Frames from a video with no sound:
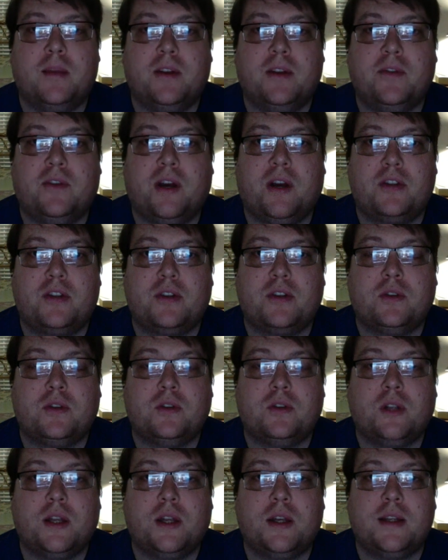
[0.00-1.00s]
and a Vajra
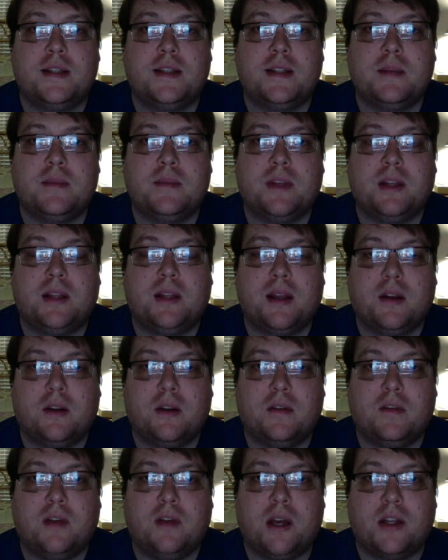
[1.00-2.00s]
Kula is something like our
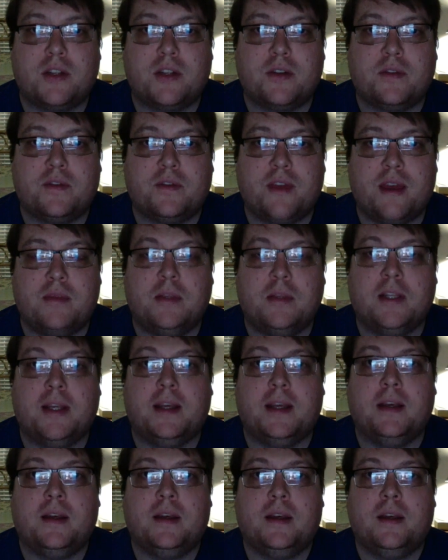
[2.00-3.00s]
Vajra family,